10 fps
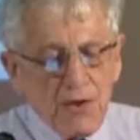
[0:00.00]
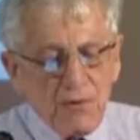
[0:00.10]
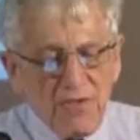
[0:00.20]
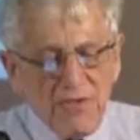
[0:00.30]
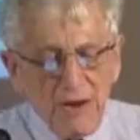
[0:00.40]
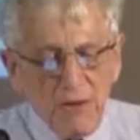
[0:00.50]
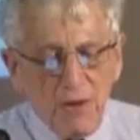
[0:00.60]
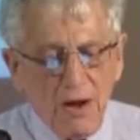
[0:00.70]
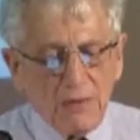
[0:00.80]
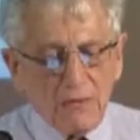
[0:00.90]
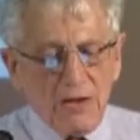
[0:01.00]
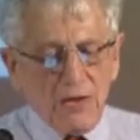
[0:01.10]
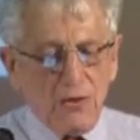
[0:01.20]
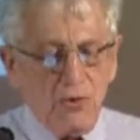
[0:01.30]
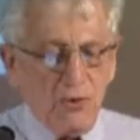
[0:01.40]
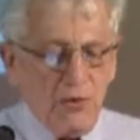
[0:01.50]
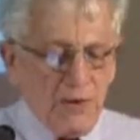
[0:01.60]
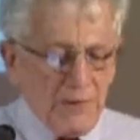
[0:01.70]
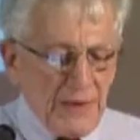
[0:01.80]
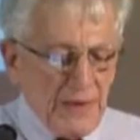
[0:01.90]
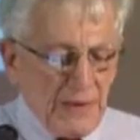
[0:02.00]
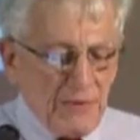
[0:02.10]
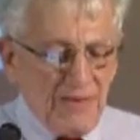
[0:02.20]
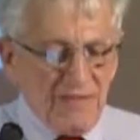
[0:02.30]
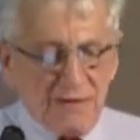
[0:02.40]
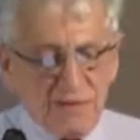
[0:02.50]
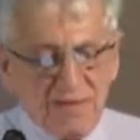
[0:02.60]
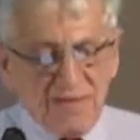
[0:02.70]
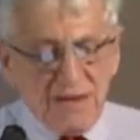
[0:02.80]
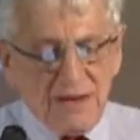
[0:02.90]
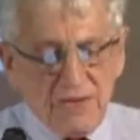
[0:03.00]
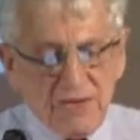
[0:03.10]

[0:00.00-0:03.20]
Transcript: within what we call, in a recent research